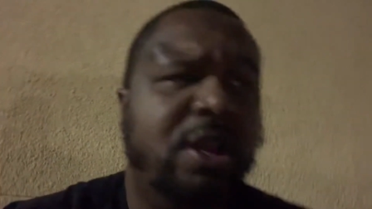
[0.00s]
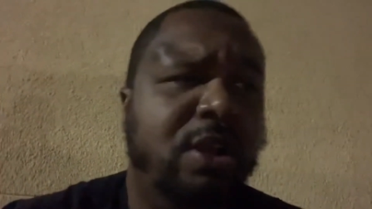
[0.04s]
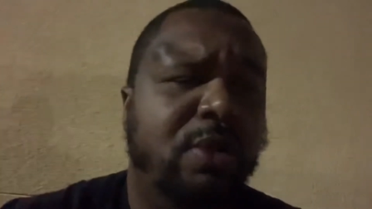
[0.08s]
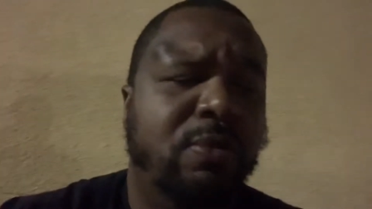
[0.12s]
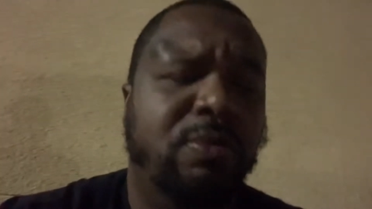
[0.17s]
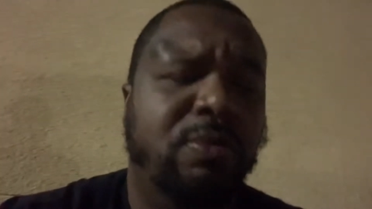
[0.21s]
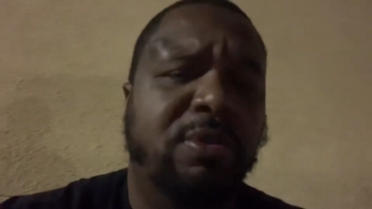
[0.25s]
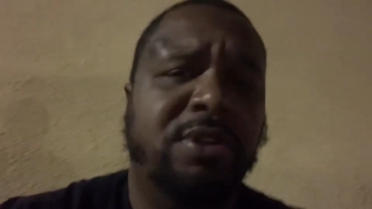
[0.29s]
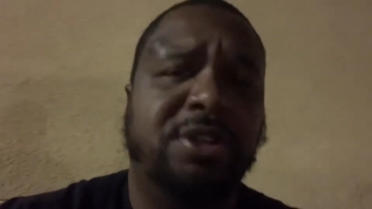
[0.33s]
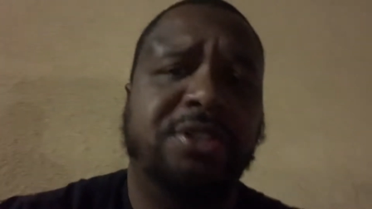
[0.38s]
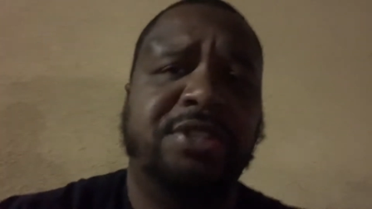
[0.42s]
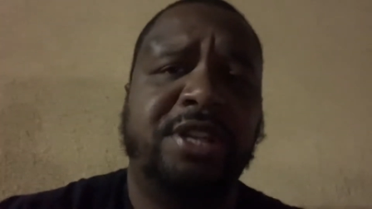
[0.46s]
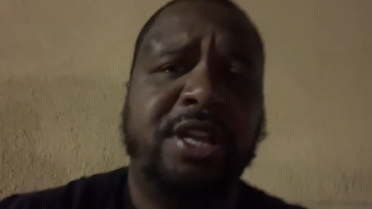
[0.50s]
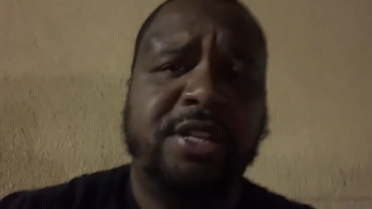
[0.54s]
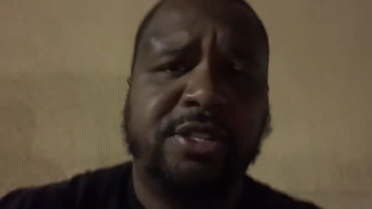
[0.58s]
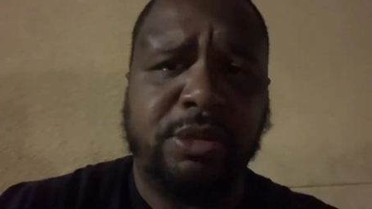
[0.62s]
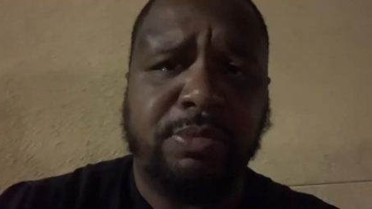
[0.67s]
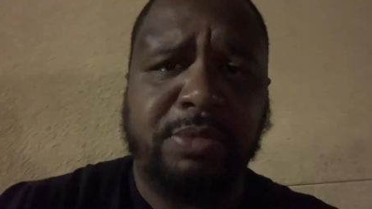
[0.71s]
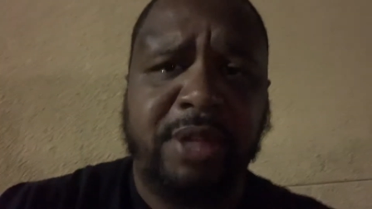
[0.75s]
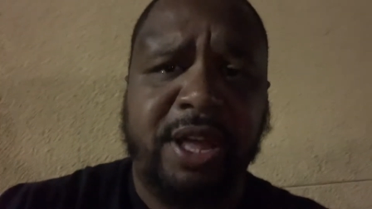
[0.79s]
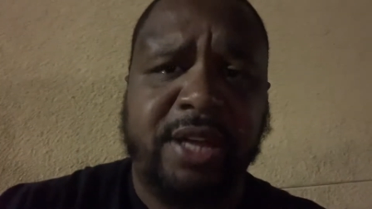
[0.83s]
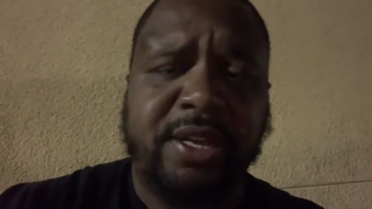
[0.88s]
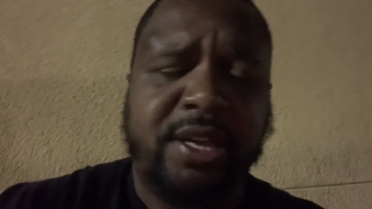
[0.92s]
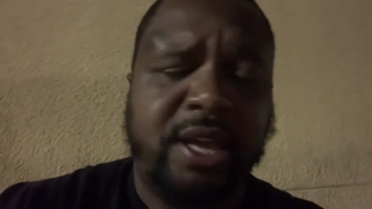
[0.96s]
we're gonna take some
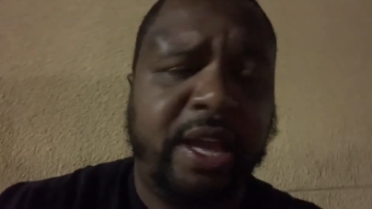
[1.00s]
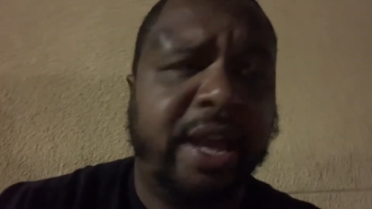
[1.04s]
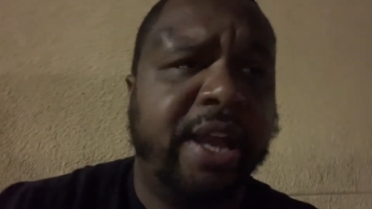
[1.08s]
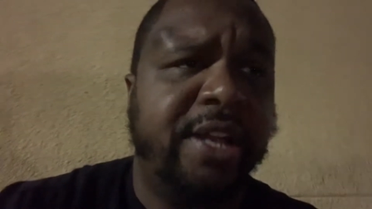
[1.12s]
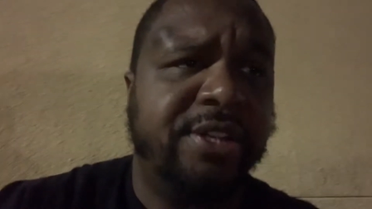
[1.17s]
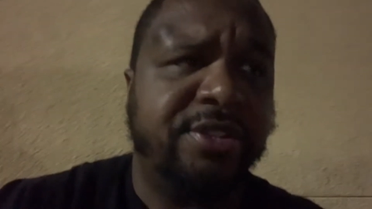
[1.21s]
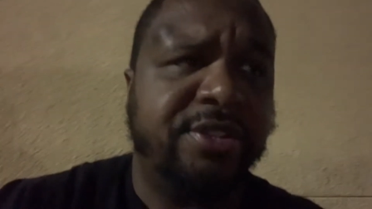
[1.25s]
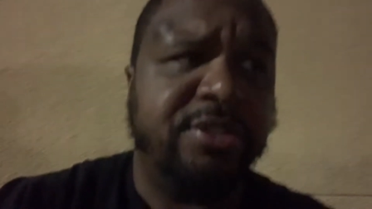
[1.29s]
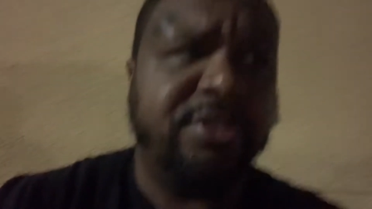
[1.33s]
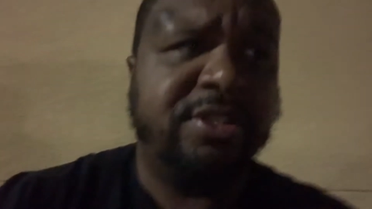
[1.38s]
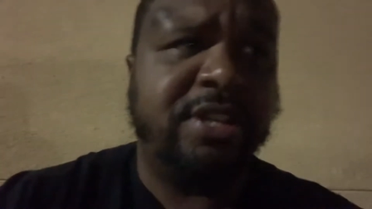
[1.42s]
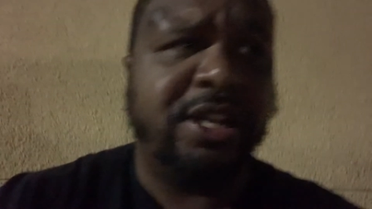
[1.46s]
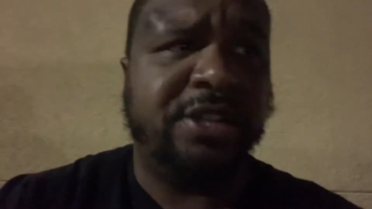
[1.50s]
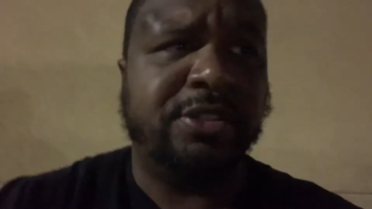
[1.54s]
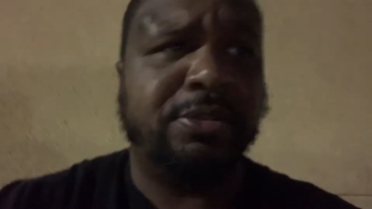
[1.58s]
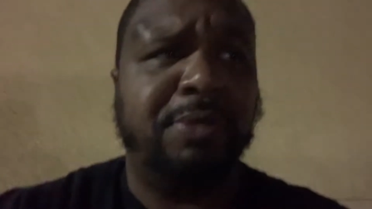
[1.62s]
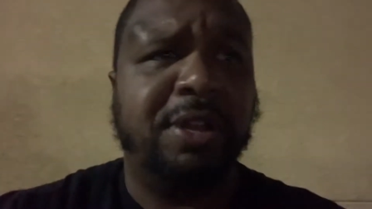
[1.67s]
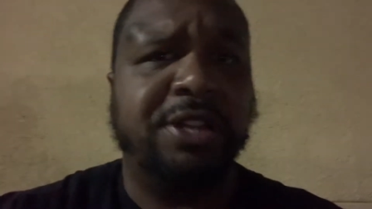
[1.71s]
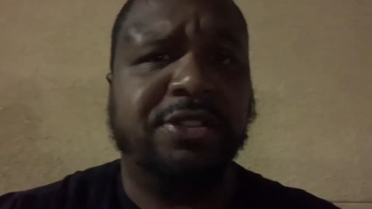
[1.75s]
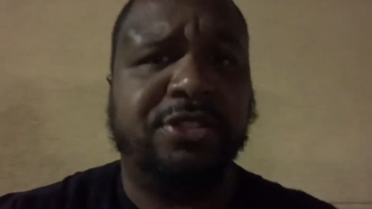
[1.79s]
of that cash and take some of that